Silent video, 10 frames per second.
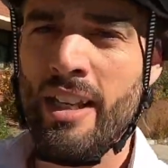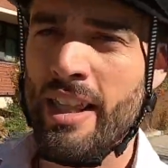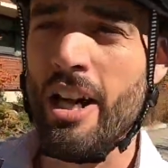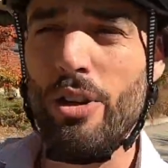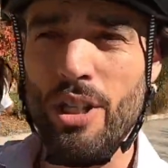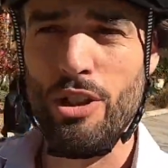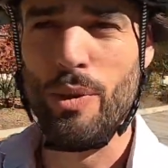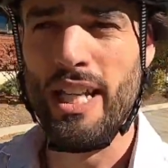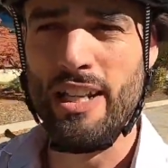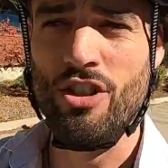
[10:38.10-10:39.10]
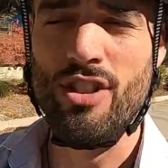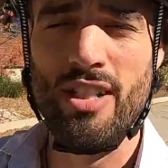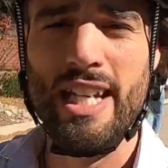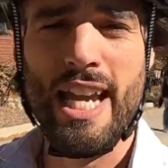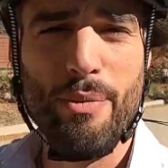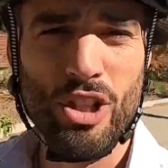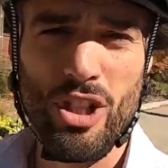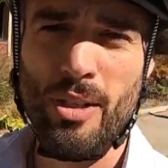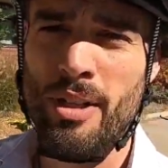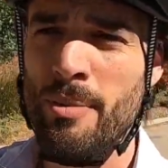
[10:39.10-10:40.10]
They are only 20 inches in
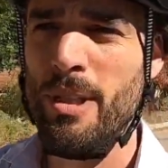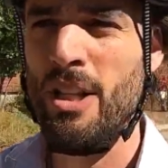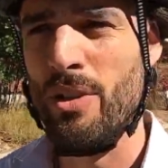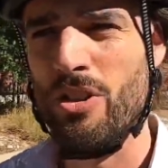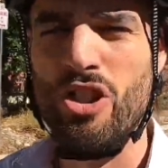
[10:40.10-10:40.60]
diameter, but they're